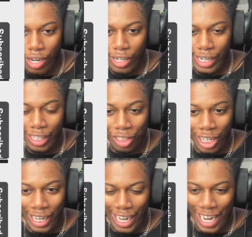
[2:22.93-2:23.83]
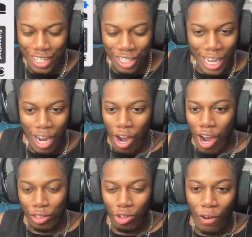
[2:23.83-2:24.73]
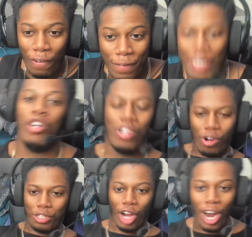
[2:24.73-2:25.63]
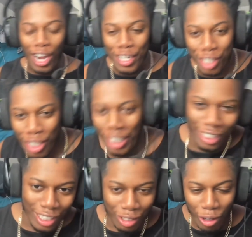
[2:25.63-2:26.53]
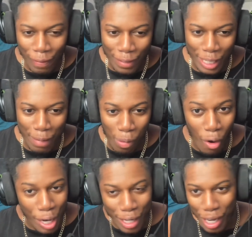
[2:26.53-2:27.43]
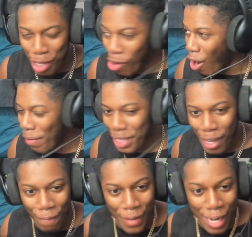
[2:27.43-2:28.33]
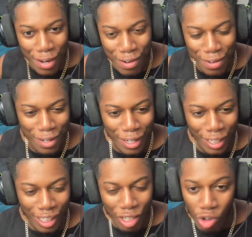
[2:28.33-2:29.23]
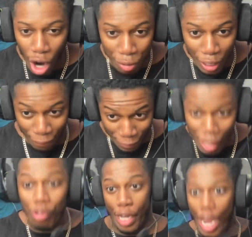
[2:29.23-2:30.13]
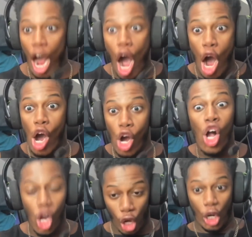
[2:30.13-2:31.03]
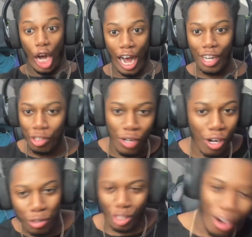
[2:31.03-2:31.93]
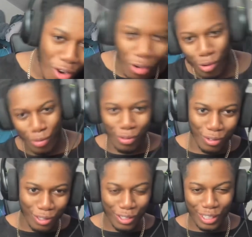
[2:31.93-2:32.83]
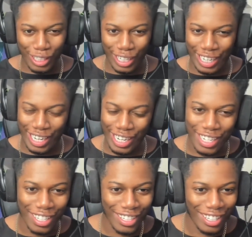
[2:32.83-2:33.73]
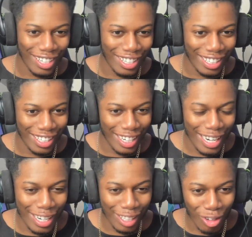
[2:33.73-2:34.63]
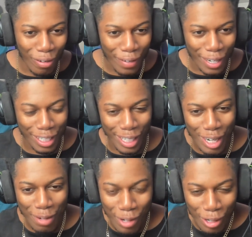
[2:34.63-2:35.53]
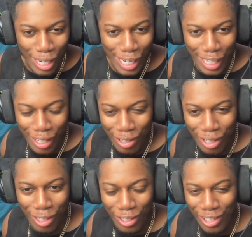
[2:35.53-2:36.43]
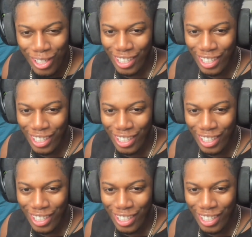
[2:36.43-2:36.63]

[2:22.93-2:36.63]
He looks like Askeladd. Oh, Thorfinn finna dodge? Thorfinn said, boy, you don't go to the field. You don't go to the field, yeah. I do those. Oh, the kid? Man, Thorfinn can still move like he used to.